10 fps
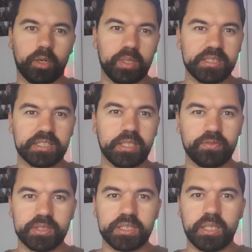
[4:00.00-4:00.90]
go at
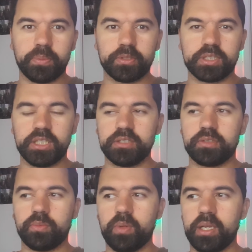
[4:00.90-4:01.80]
70%,
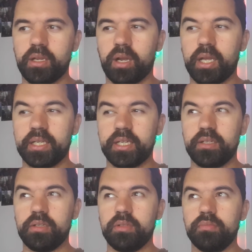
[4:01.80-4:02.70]
where I
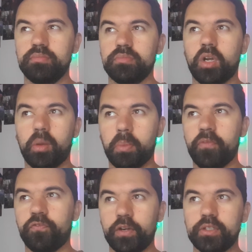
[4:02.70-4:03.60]
can, on my
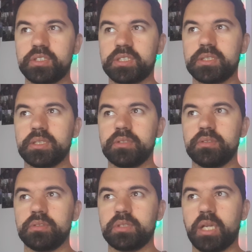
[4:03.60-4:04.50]
first
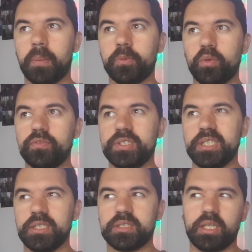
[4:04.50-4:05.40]
couple of
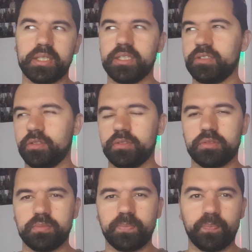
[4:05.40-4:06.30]
sets, I can do
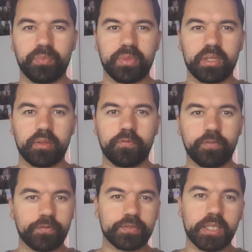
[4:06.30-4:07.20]

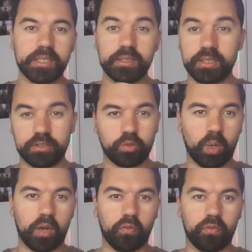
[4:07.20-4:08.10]
15, then
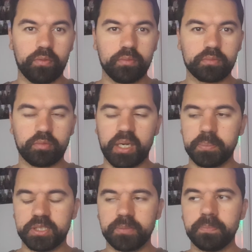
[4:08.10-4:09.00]
12
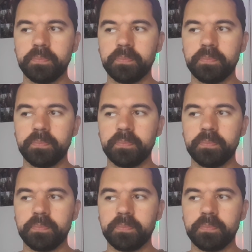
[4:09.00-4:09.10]
reps.